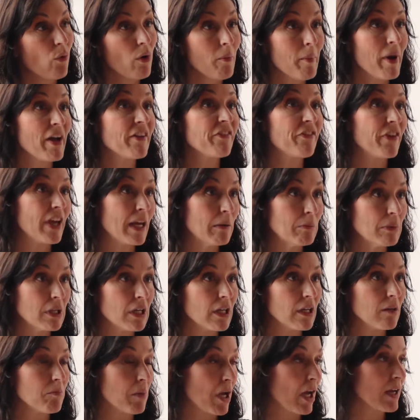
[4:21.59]
Well, my
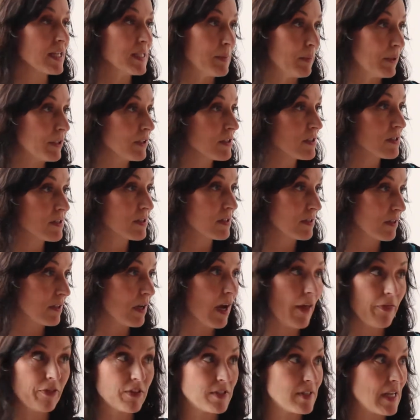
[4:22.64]
family, my husband has
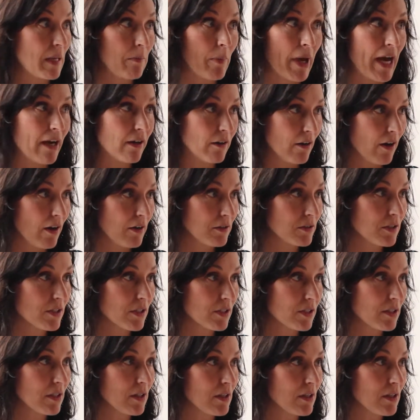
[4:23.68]
got the same background.